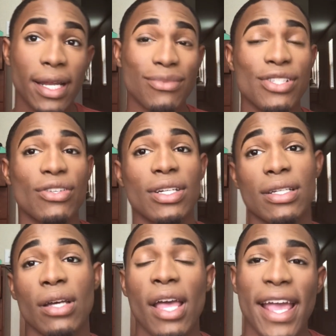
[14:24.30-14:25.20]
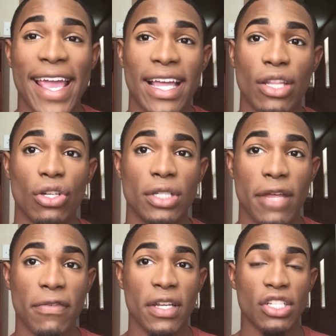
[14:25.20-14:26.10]
and I'm just gonna add a little
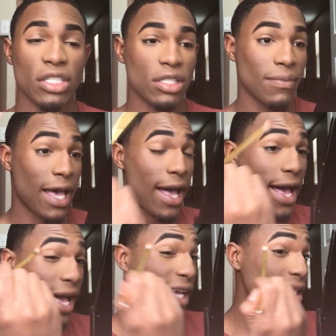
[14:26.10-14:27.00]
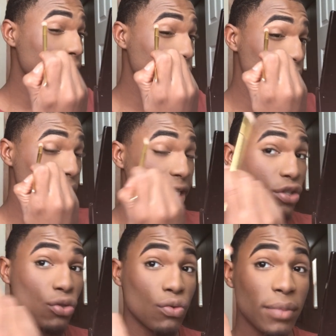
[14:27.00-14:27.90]
definition to my eyes,
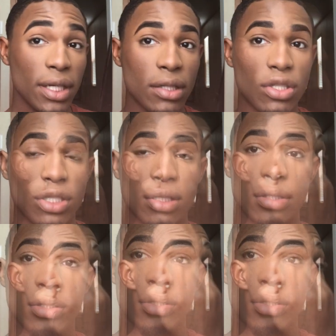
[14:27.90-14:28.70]
not too much.